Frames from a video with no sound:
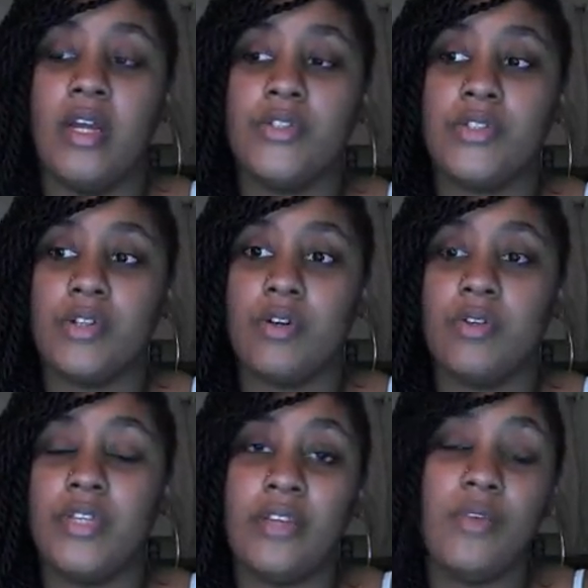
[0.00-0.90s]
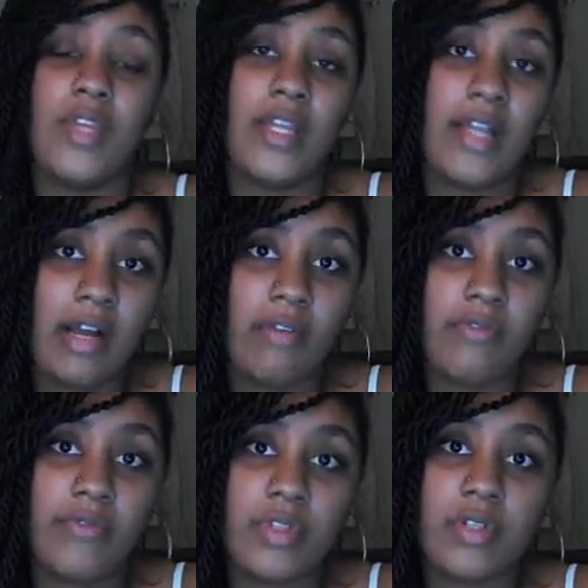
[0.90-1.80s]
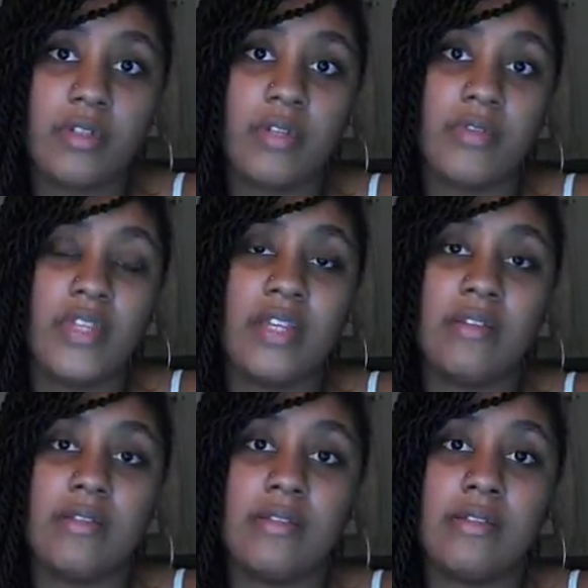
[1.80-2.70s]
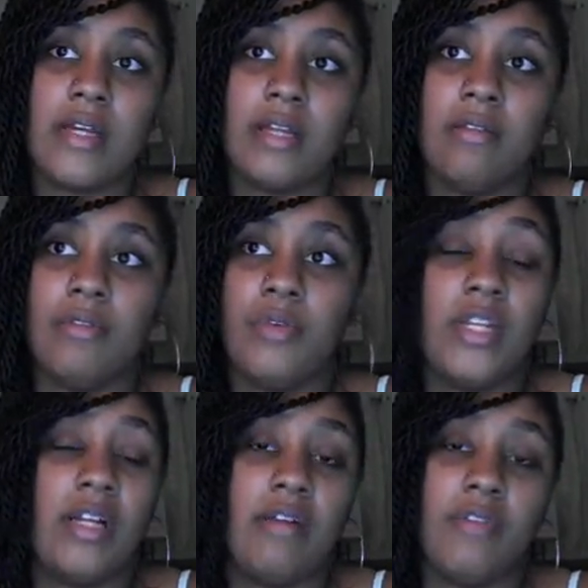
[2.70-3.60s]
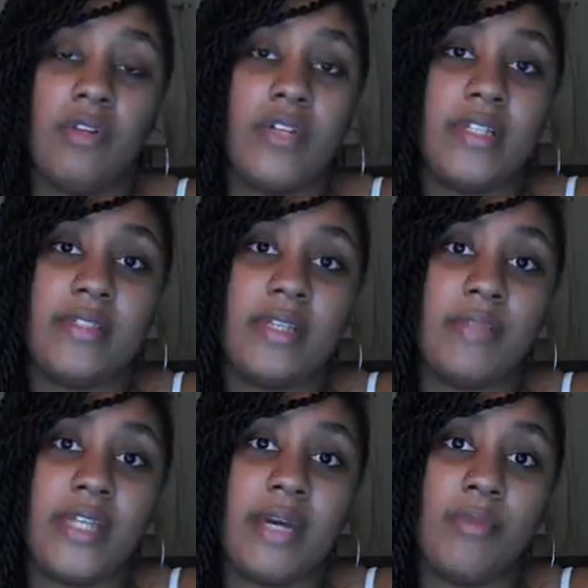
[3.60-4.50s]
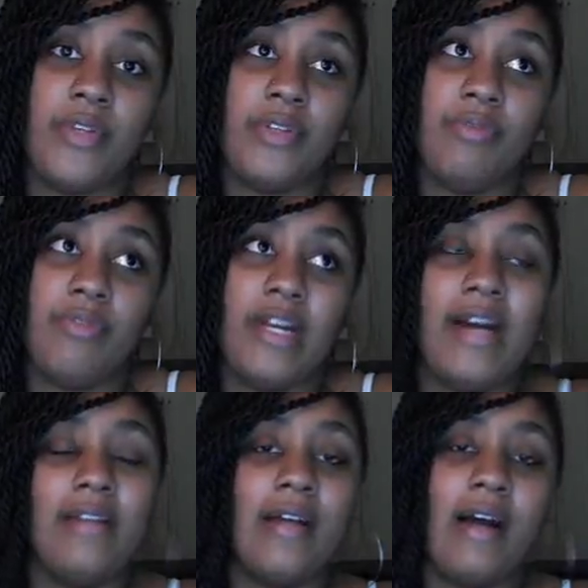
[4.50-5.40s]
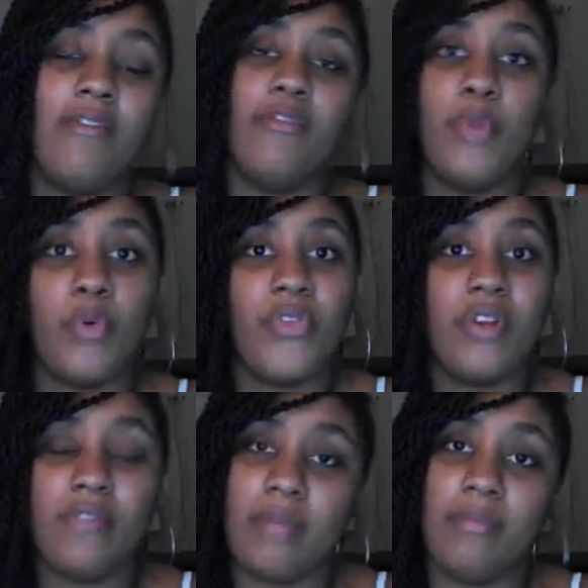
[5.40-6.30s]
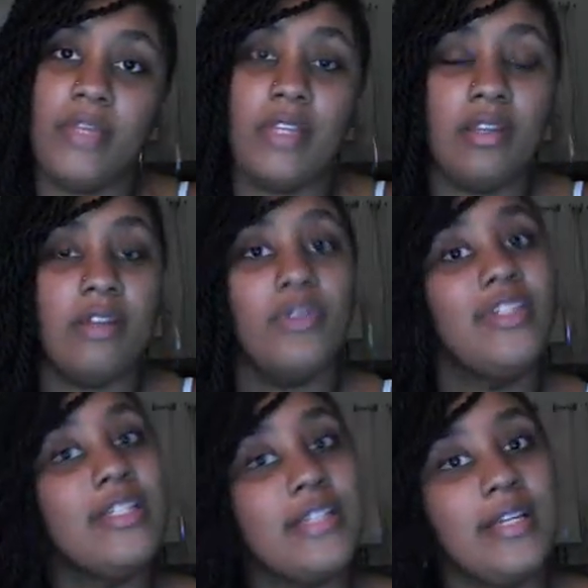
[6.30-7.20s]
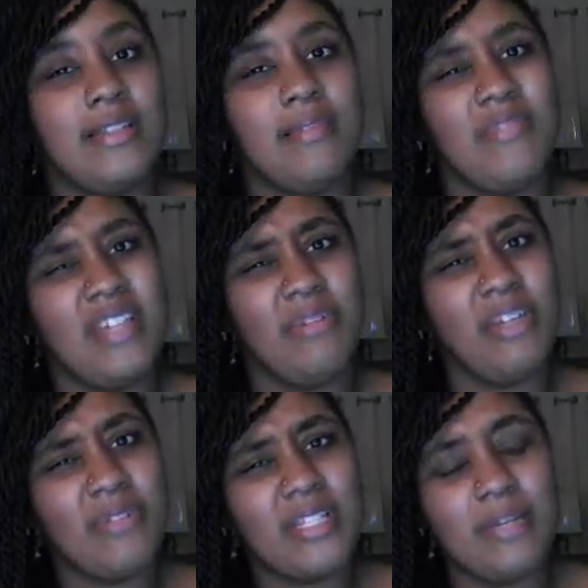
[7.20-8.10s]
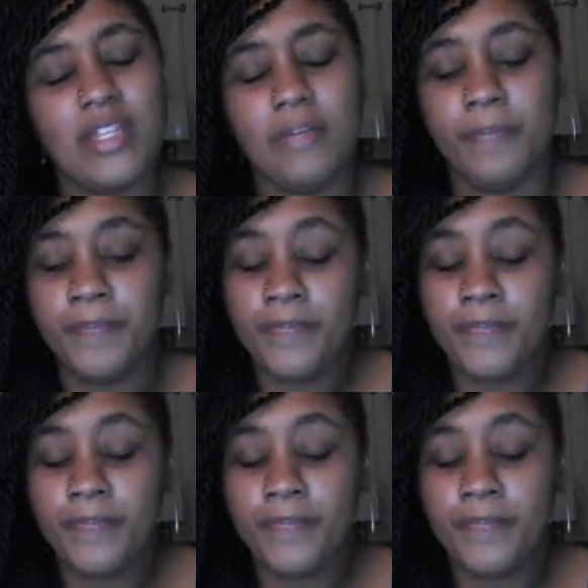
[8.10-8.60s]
So yeah, you can have certain of the things and you can have the love at the same time, but you can't have both of them in their fullness at the same time. You get what I'm saying?